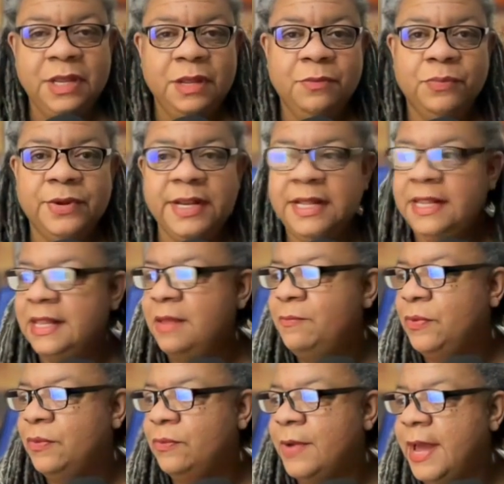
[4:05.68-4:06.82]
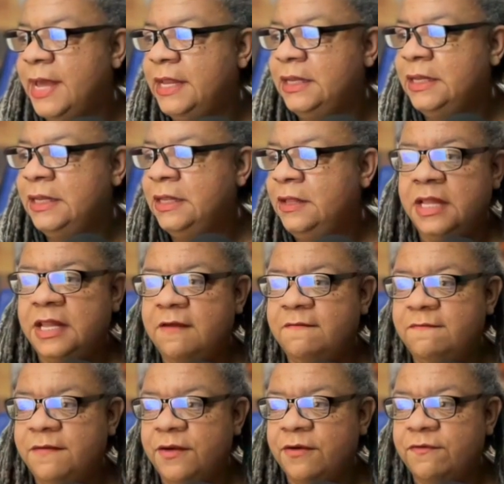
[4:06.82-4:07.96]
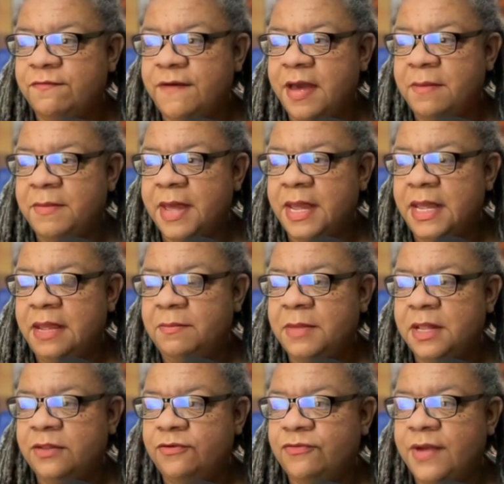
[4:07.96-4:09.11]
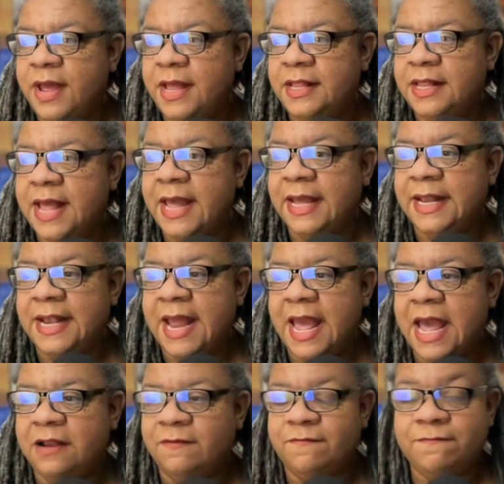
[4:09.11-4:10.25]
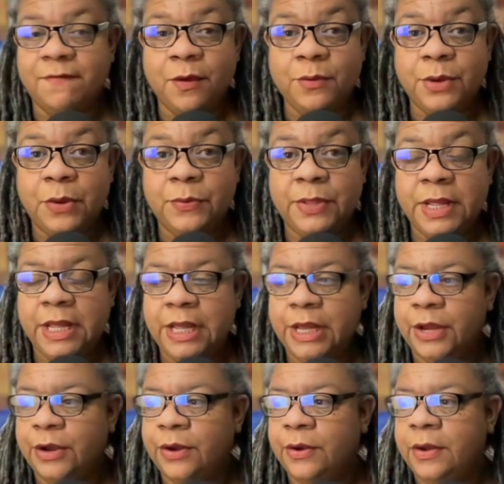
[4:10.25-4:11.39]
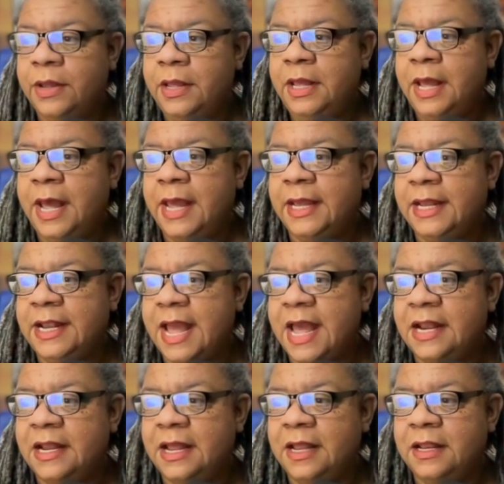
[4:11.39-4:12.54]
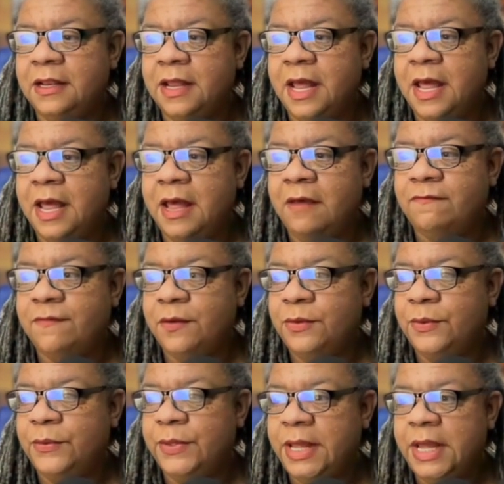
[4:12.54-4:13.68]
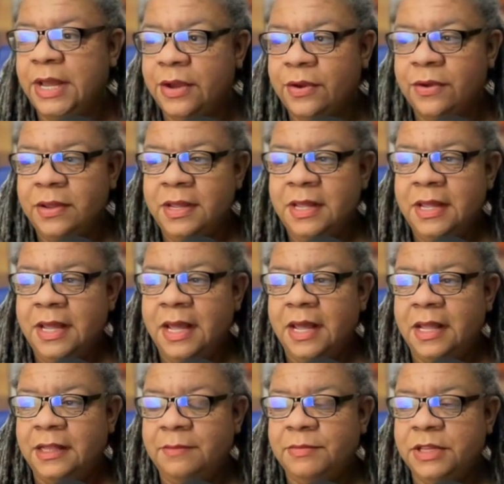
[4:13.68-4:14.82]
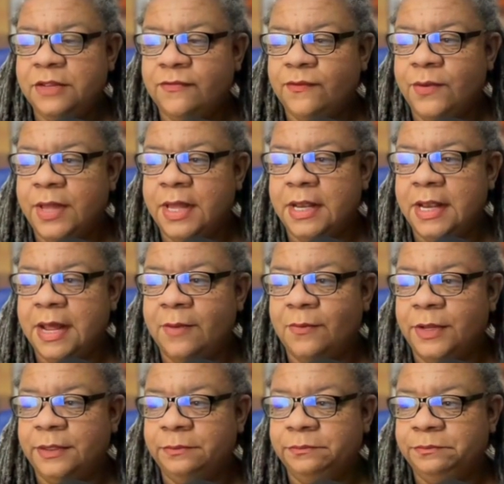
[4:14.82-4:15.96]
Pretty simple, right? They verify my email address. I can add a photo here. I can add a photo here. Let me just go ahead and add one.